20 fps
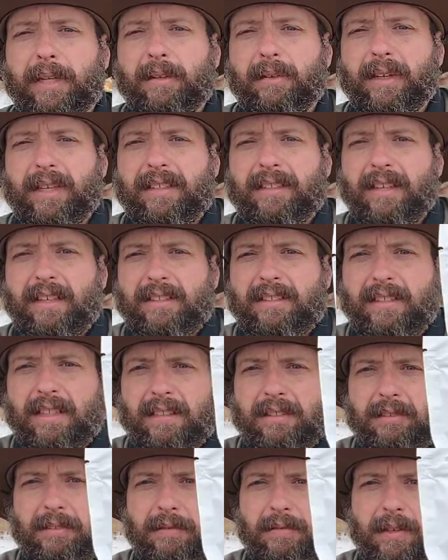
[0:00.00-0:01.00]
be doing a taste
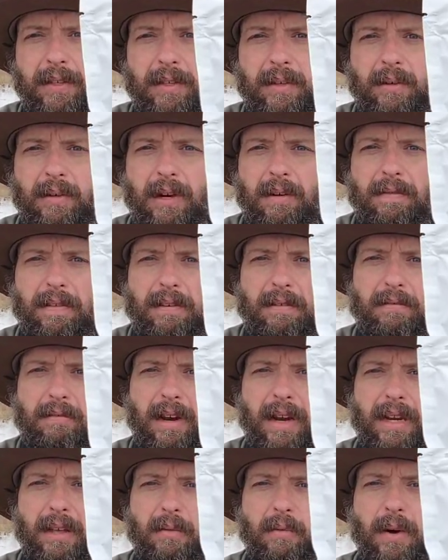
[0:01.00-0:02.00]
test review of the
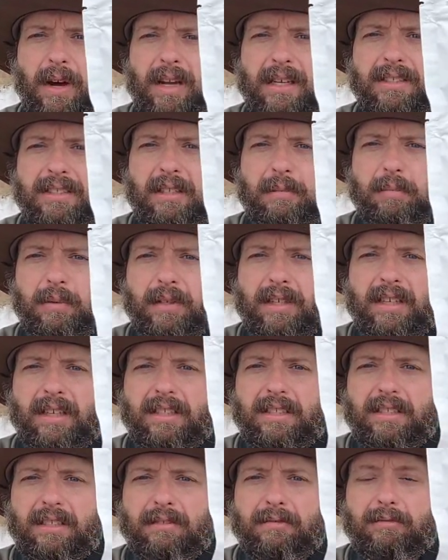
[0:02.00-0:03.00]
Readywise Simple
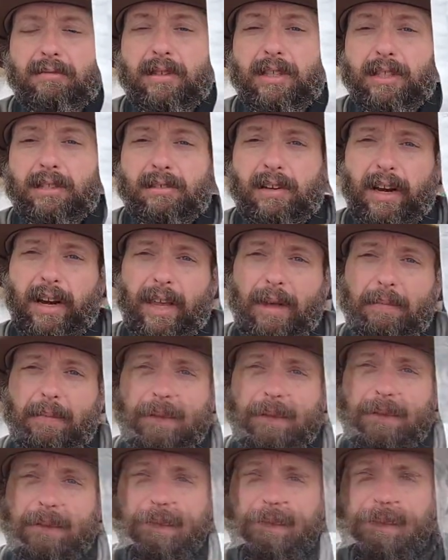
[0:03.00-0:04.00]
Kitchen freeze-dried
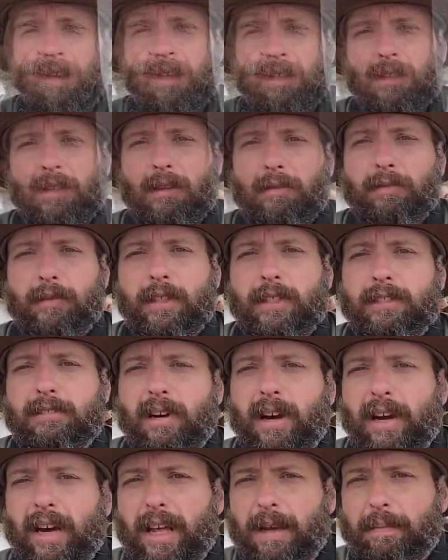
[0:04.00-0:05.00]
apples. So the
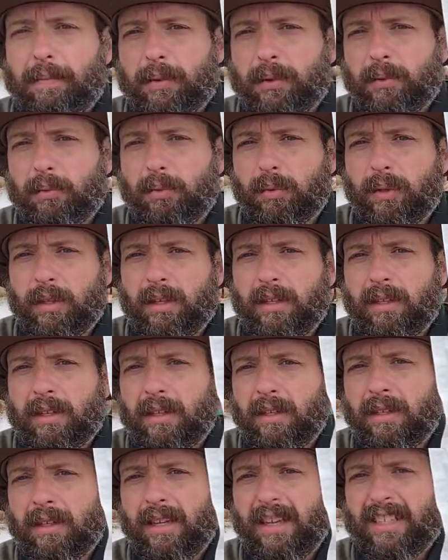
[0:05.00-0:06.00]
freeze-dried apples
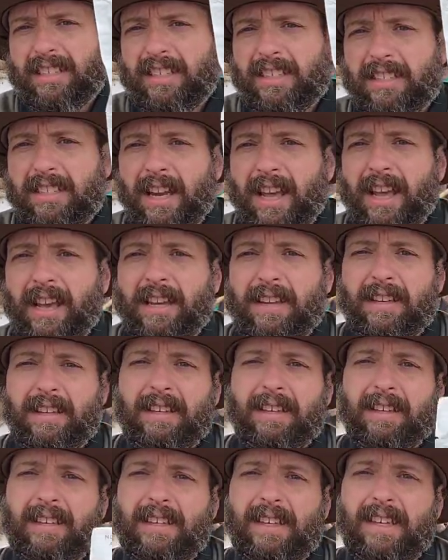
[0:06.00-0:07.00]
were a snack
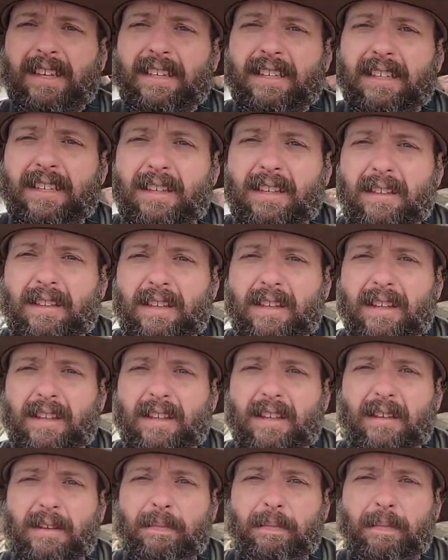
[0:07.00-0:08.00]
in
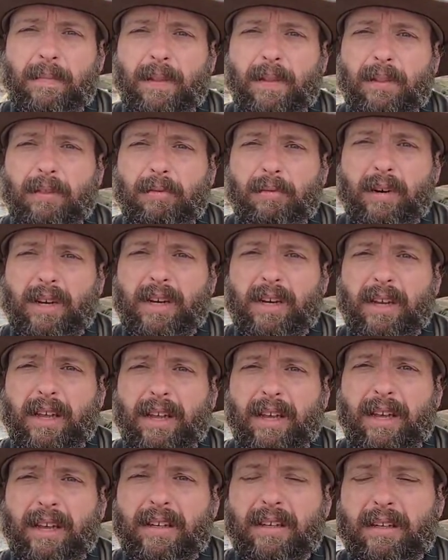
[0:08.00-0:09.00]
the
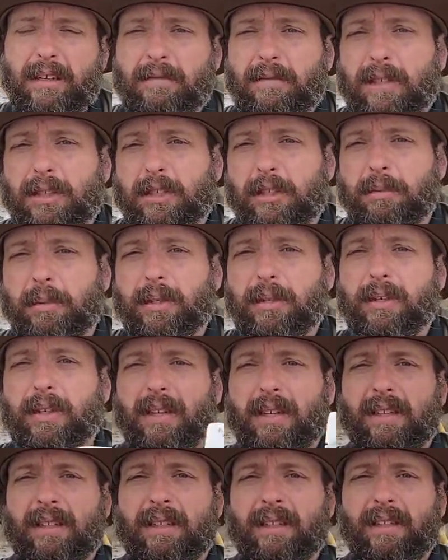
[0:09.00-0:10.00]
three-day adventure meal
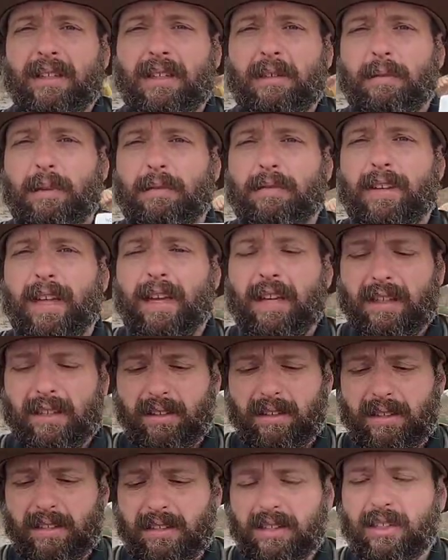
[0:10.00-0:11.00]
kit that we've taken
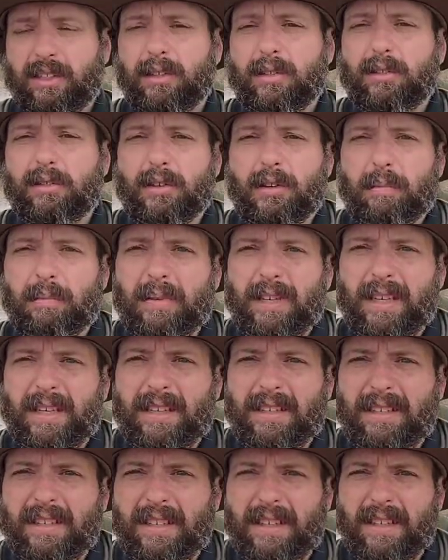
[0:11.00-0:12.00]
on this canoe trip
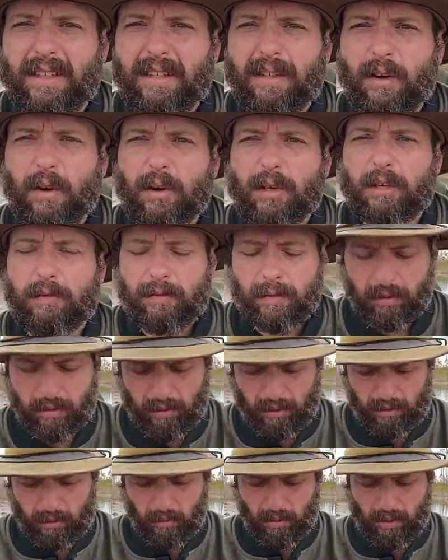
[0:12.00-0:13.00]
in the
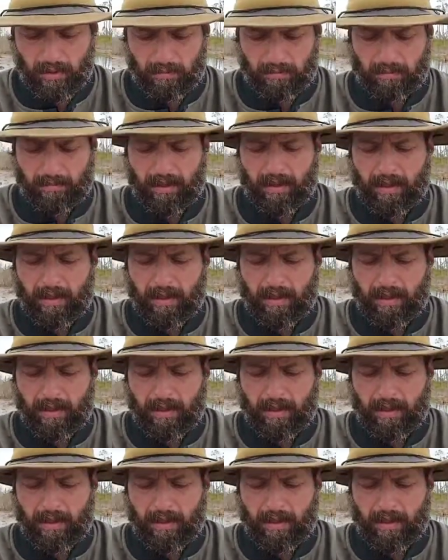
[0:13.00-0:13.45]
Okefenokee Swamp.